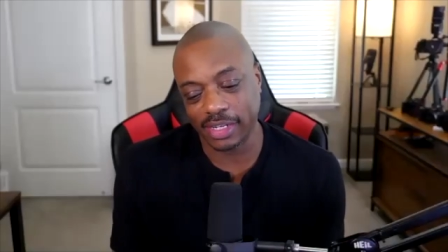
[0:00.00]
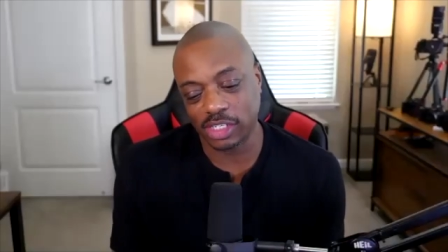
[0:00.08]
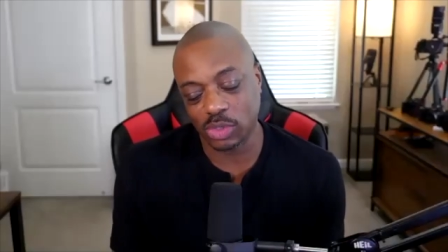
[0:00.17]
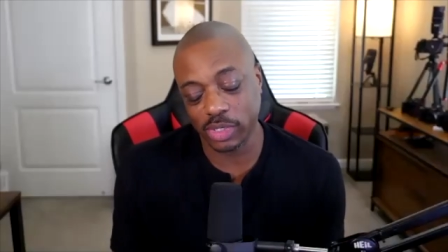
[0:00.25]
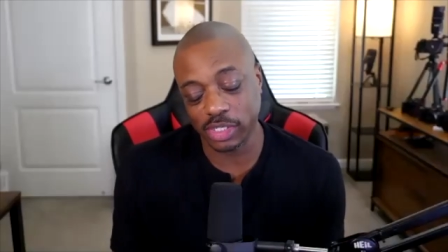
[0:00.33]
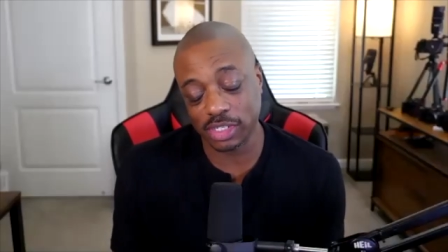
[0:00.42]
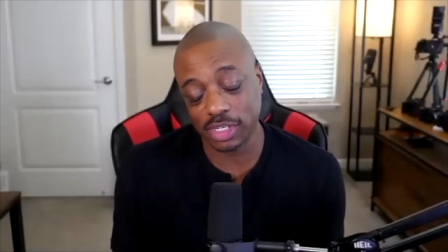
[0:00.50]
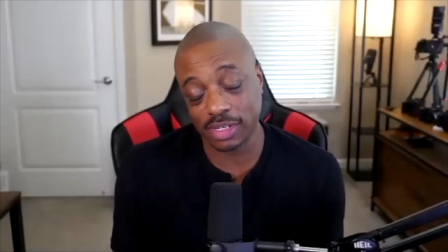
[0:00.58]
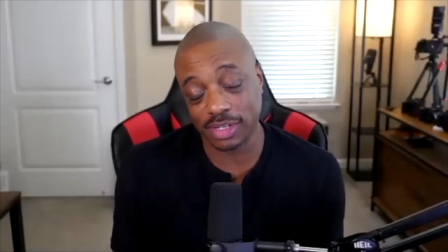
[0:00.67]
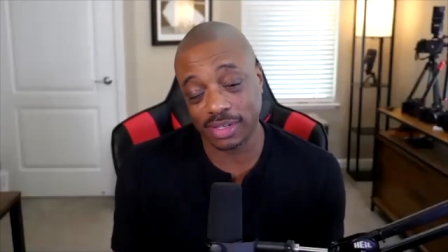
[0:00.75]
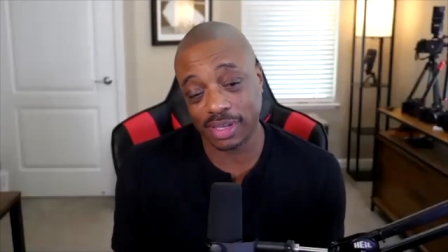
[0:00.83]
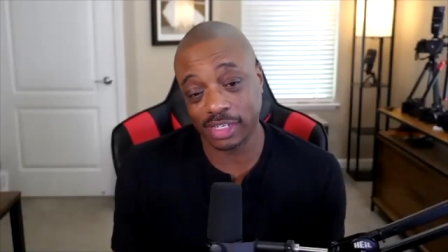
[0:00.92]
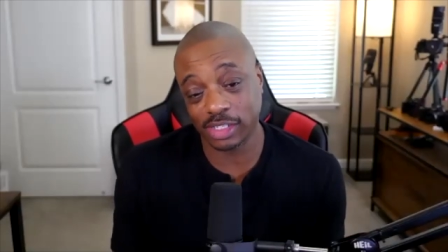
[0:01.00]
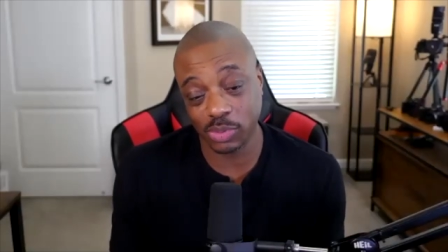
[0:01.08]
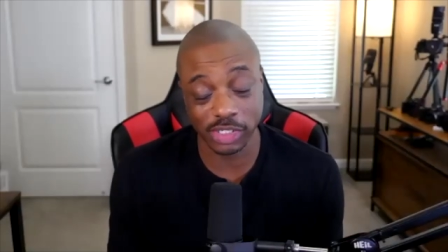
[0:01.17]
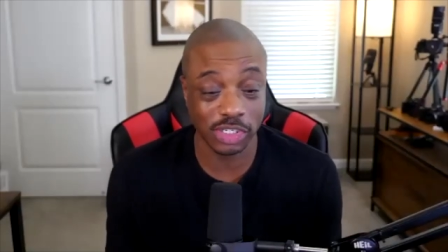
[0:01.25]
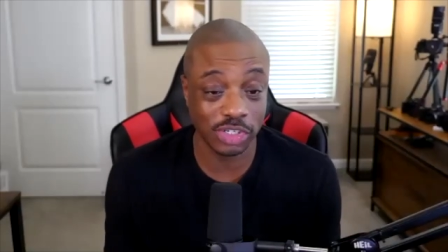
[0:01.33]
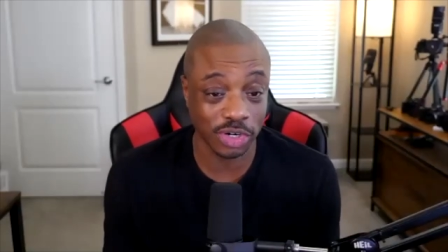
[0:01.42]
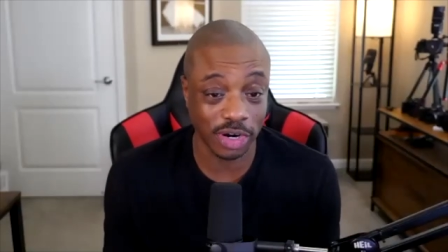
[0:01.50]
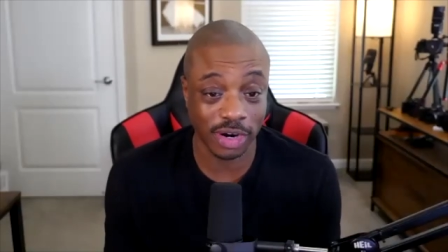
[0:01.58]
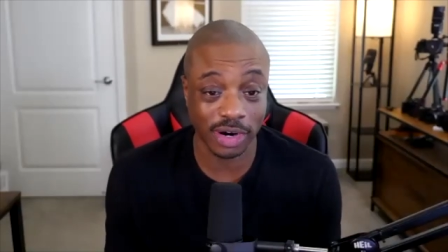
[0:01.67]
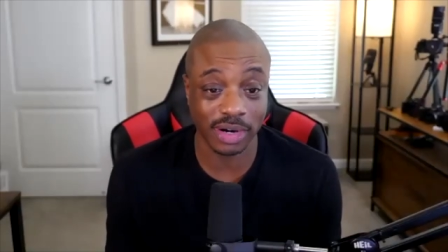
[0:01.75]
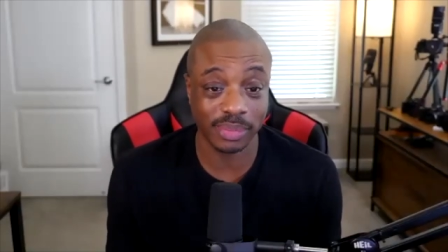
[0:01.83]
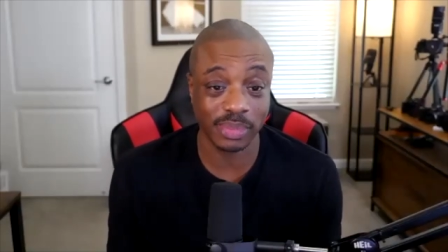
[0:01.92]
I twisted I twisted your
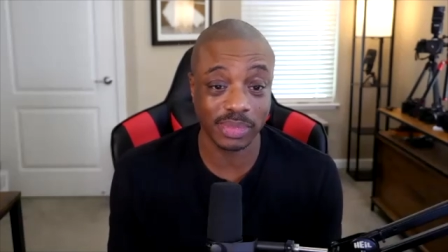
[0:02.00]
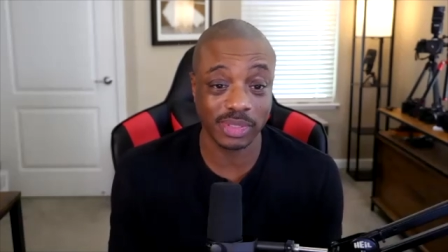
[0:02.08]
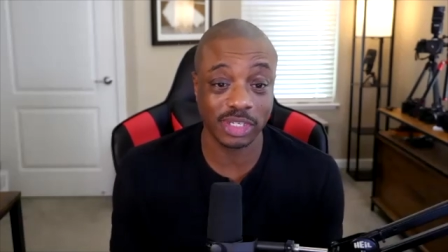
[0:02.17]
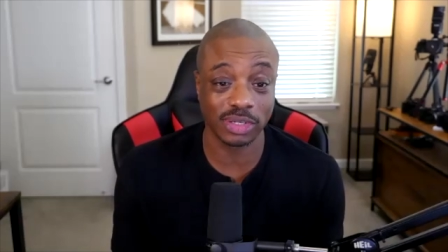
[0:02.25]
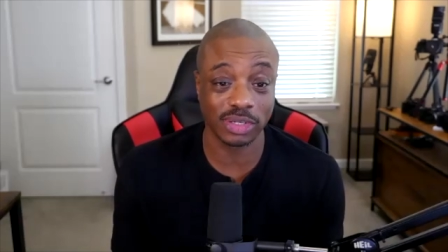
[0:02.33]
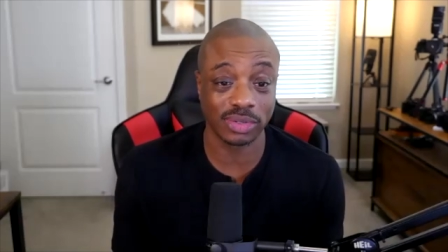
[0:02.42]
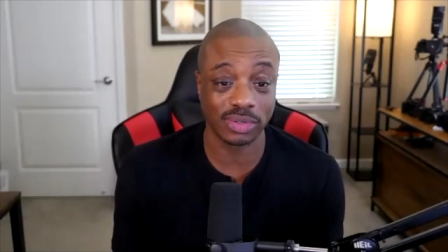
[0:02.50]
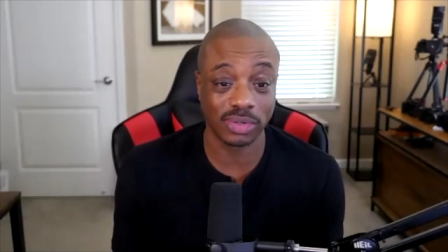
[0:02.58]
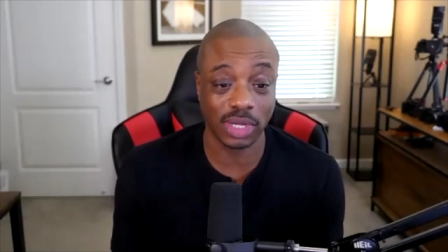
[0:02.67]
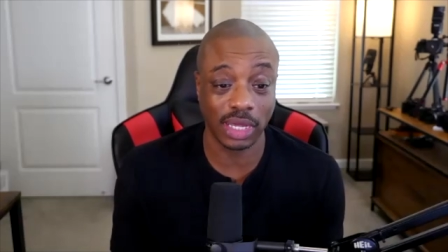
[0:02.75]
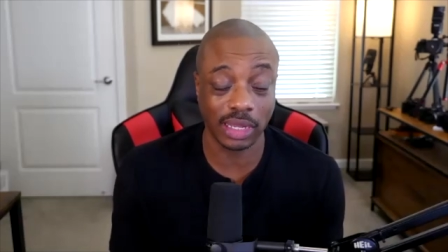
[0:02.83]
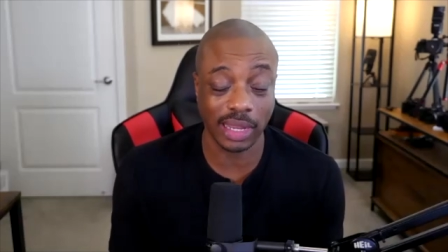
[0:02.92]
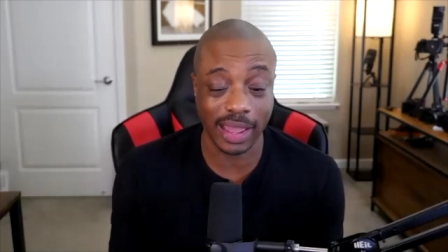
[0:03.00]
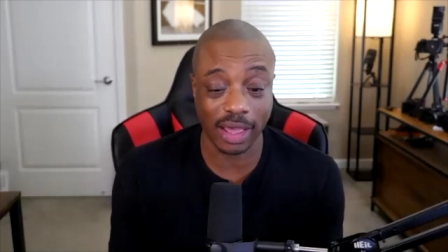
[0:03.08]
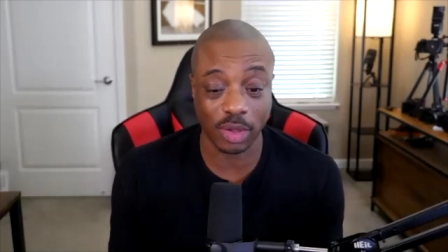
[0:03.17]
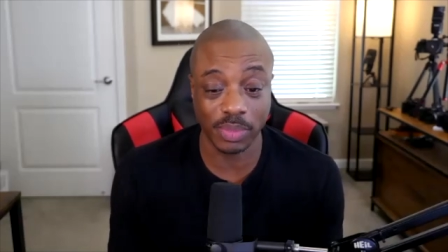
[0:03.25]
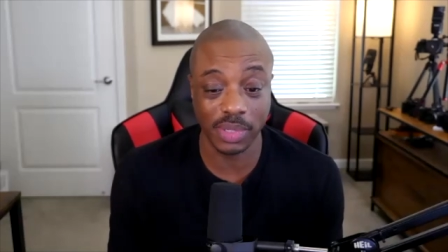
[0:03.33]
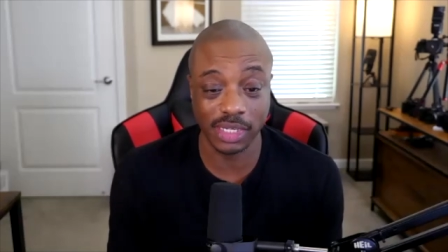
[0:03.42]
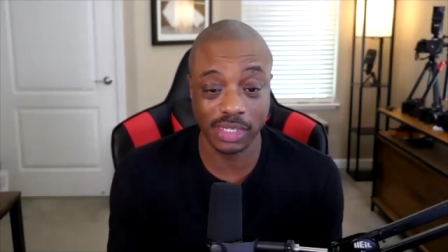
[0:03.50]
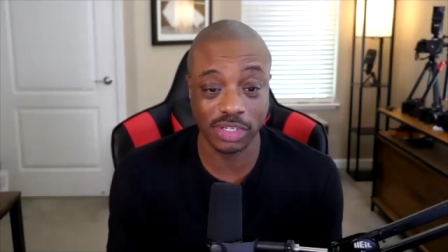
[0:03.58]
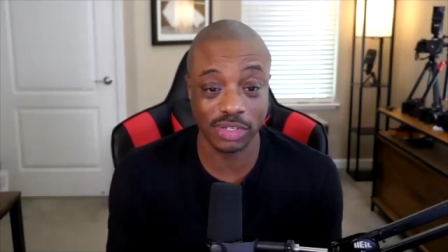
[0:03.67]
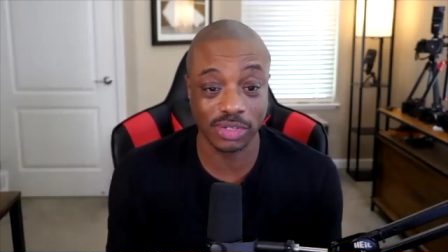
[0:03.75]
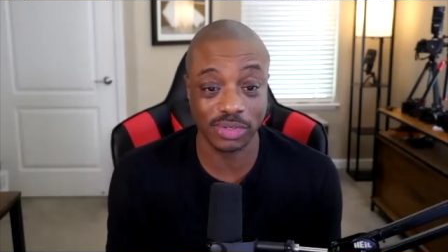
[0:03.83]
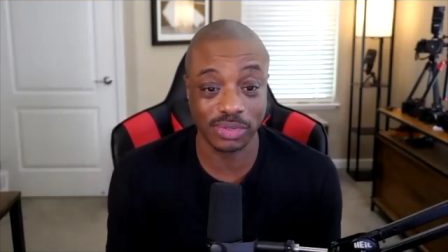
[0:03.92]
arm to allow me
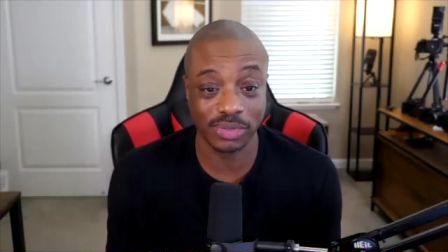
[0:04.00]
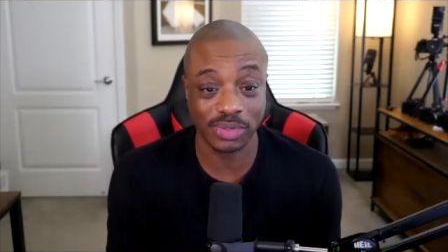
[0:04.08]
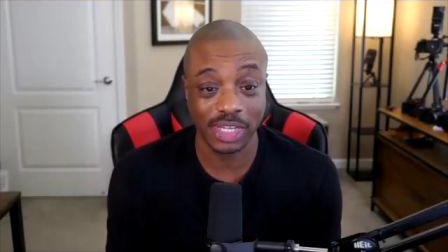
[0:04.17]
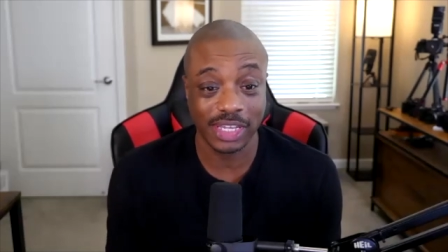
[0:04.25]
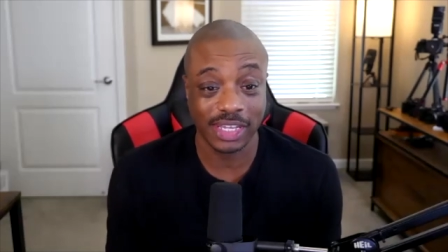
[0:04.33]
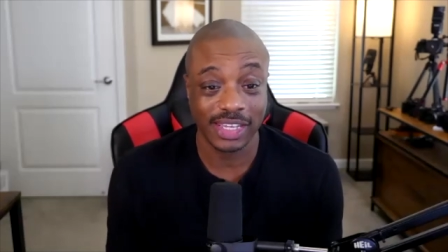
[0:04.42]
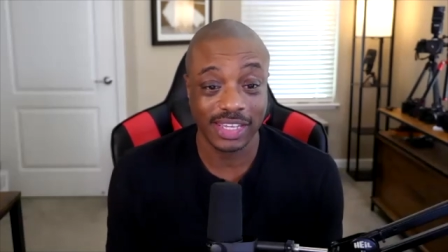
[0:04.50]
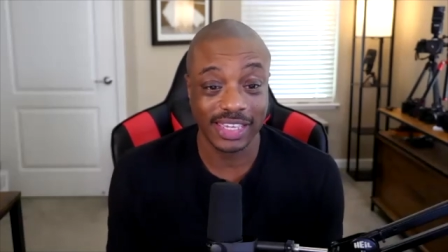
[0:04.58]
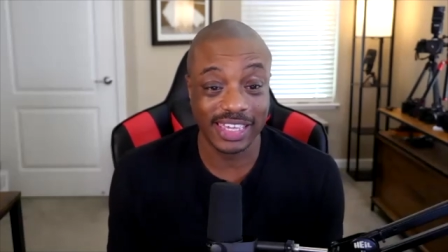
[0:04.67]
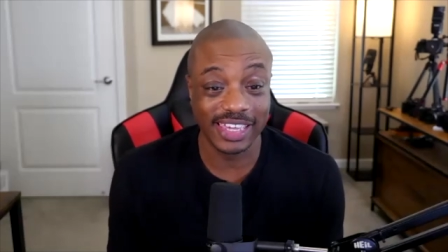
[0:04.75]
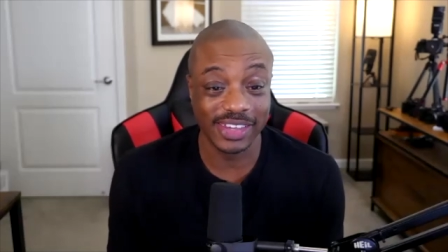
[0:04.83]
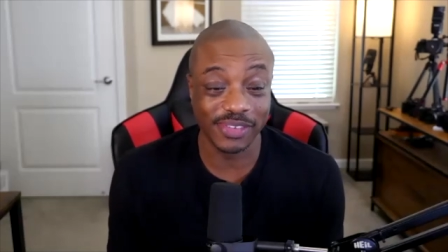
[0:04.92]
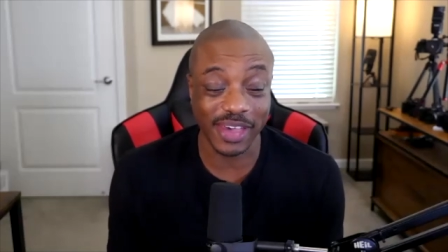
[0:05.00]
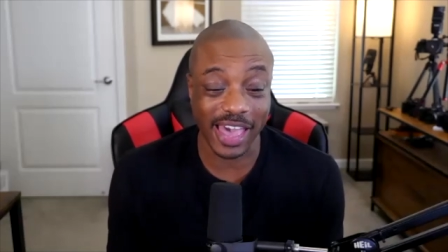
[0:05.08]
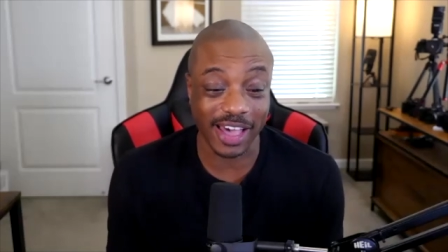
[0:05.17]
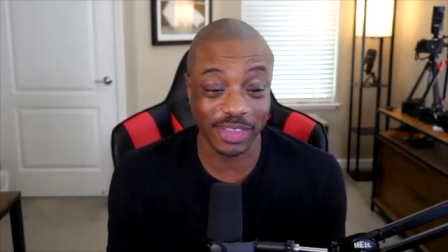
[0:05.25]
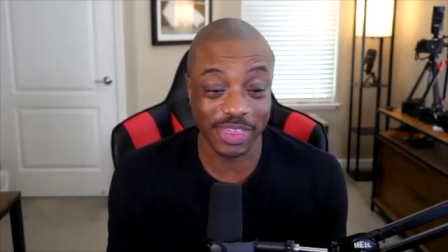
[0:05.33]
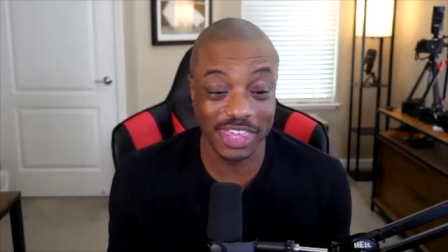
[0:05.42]
to give out